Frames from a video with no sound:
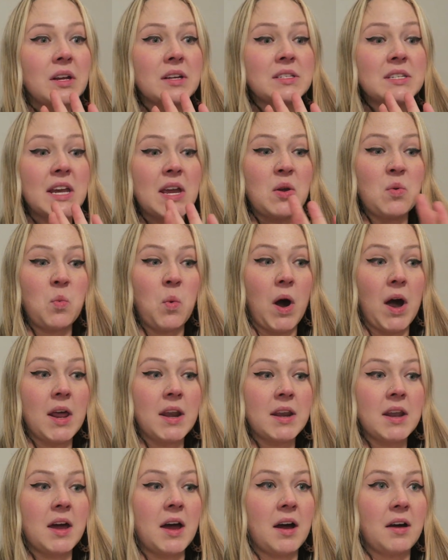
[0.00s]
day
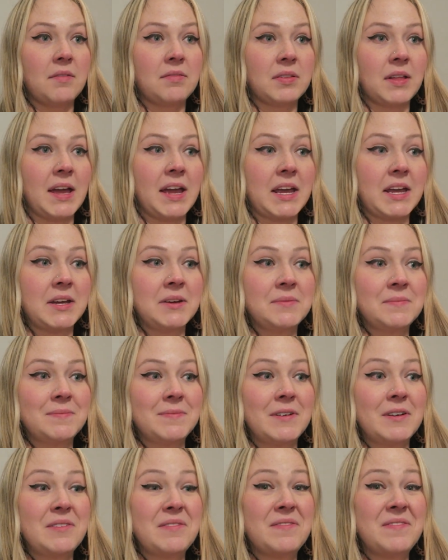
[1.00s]
one of like
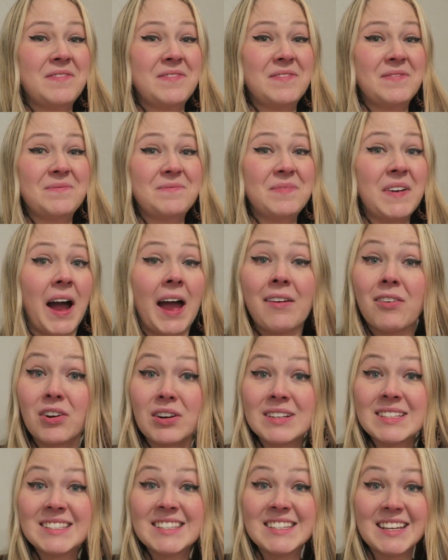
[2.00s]
five
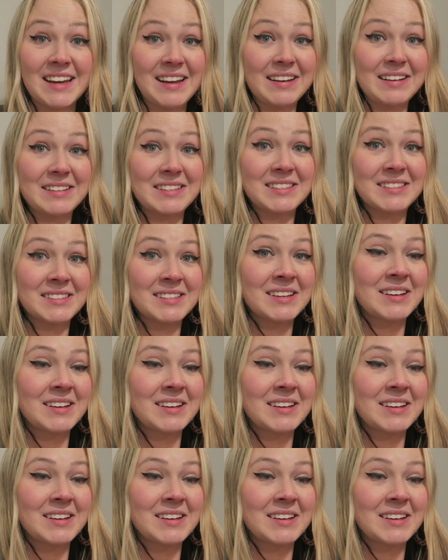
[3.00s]
or six.